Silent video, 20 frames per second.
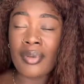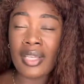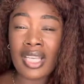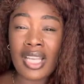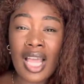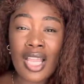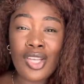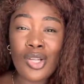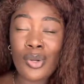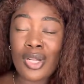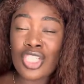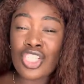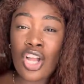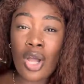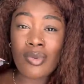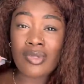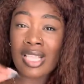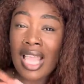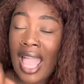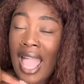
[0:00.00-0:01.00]
Did not know that
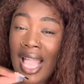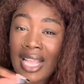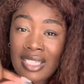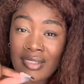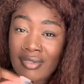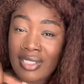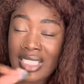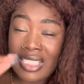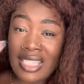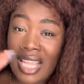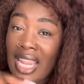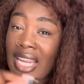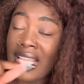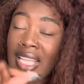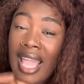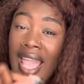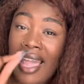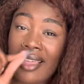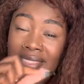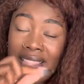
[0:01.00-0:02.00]
y'all was actively
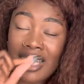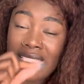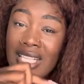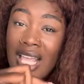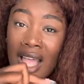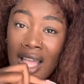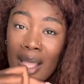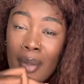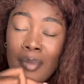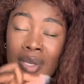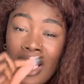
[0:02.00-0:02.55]
dating at that time.